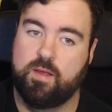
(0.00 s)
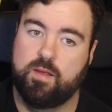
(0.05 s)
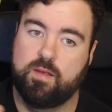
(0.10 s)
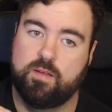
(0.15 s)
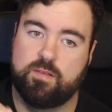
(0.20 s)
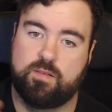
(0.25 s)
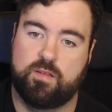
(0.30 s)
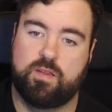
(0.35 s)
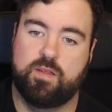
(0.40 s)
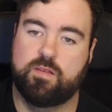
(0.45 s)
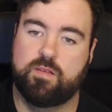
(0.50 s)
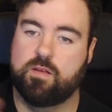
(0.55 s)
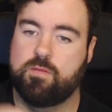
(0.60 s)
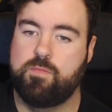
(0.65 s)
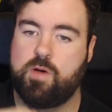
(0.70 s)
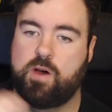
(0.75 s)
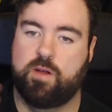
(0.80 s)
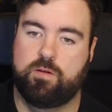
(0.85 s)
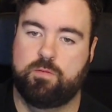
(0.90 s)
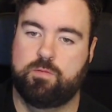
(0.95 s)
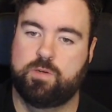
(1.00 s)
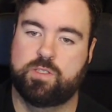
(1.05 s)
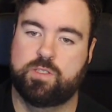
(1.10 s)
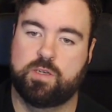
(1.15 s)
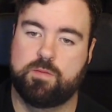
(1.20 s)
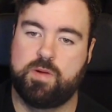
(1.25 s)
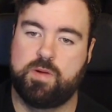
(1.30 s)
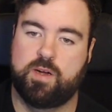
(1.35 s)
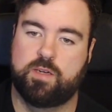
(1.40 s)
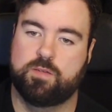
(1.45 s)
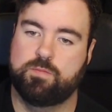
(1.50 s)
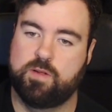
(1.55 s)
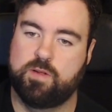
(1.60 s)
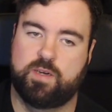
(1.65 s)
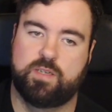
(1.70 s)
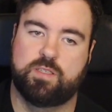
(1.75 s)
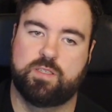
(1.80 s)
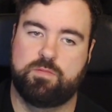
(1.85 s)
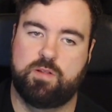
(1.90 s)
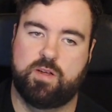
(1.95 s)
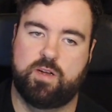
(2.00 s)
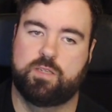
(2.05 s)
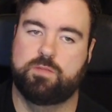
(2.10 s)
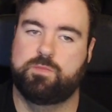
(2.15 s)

statistical model which compares players to players